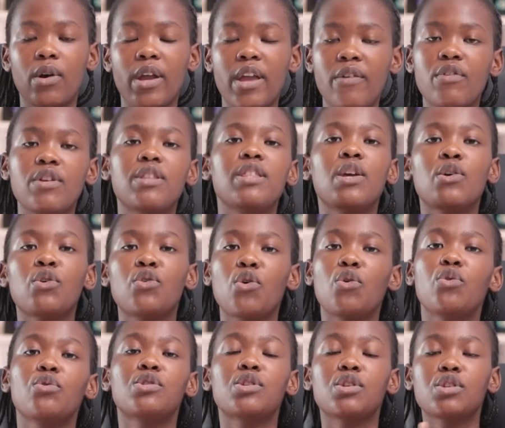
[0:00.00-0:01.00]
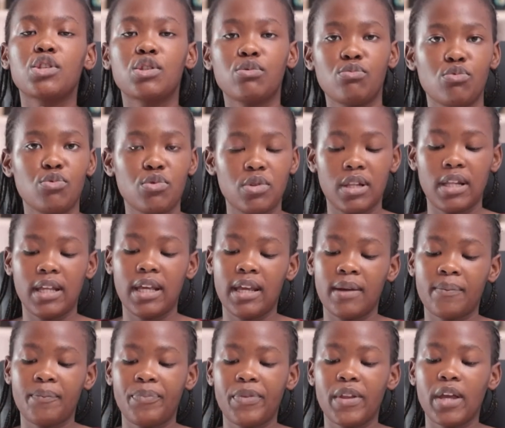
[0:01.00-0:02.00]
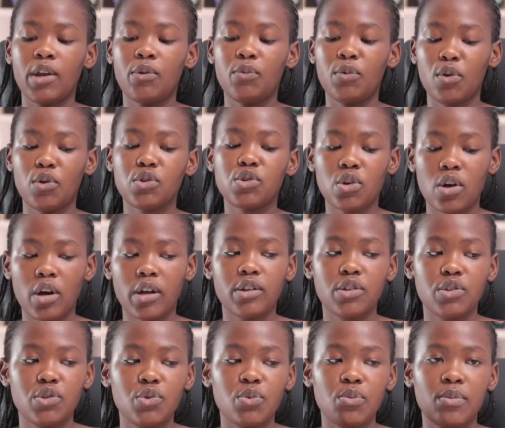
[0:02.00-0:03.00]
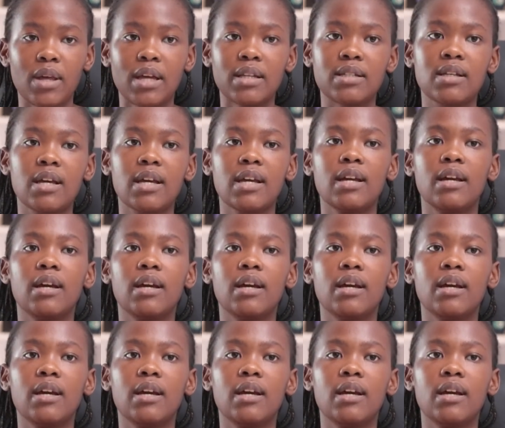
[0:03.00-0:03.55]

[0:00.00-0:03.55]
everything goes smoothly. And we also can't assume that